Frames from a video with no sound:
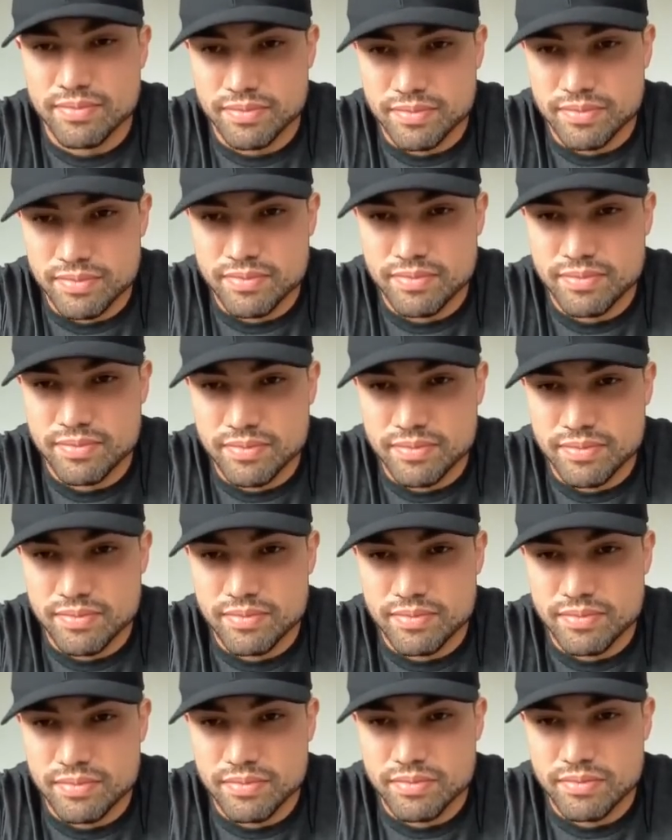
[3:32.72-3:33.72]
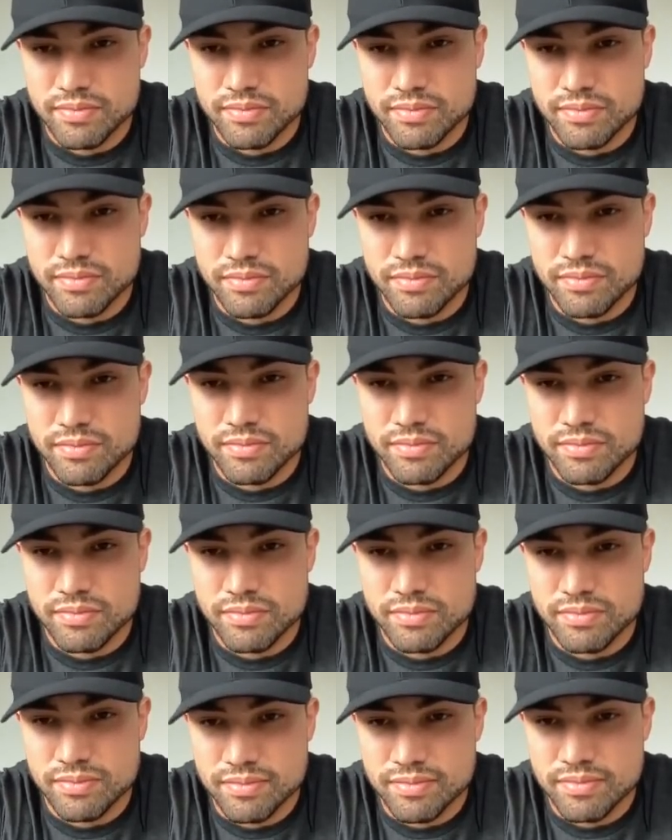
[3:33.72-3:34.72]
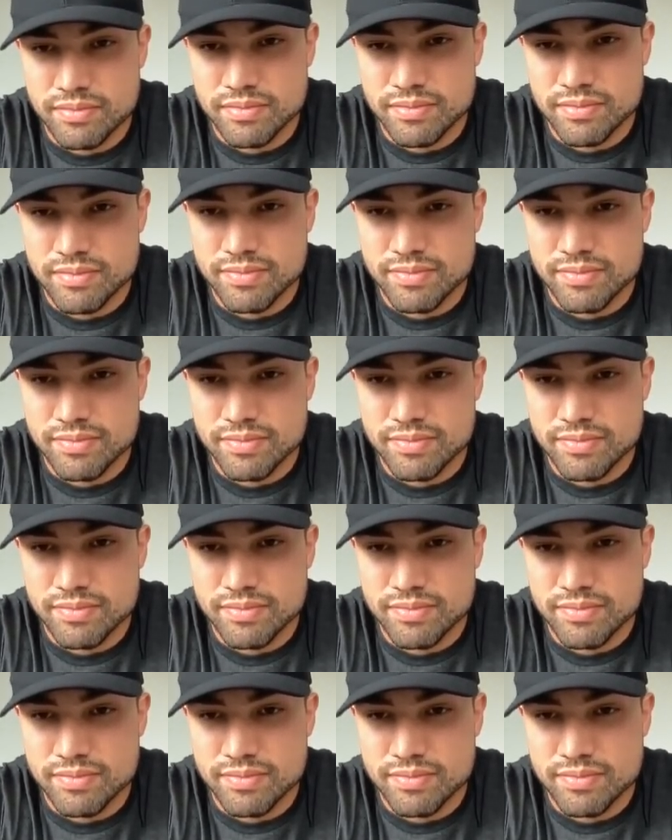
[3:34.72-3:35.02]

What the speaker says: No words are spoken by the person on screen.